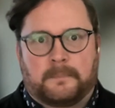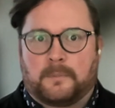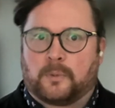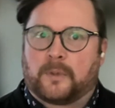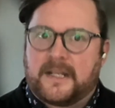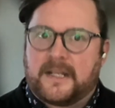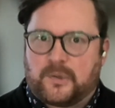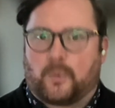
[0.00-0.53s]

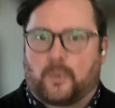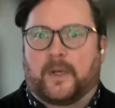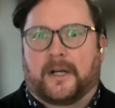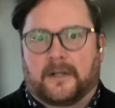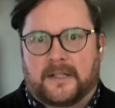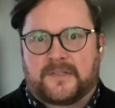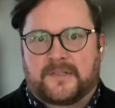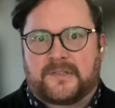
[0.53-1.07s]
raise
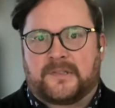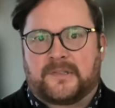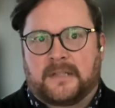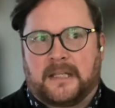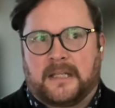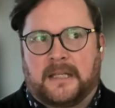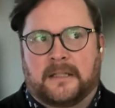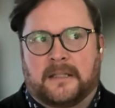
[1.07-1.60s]
awareness
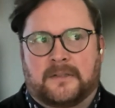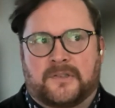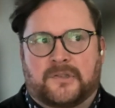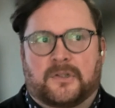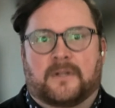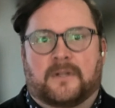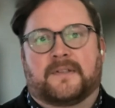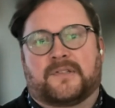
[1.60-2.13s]
in
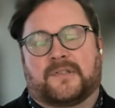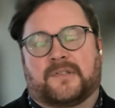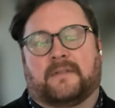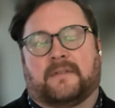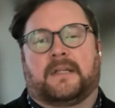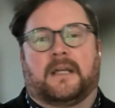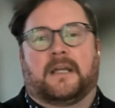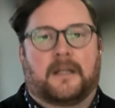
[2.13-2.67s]
service
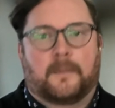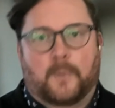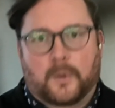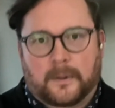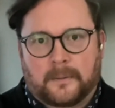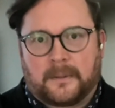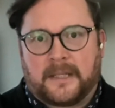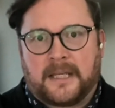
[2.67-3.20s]
of getting
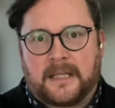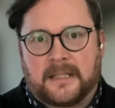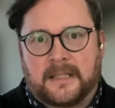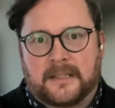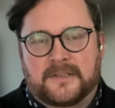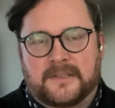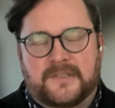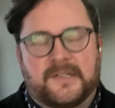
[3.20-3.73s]
more
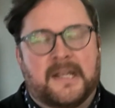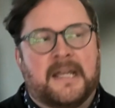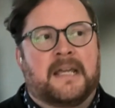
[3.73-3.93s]
leads,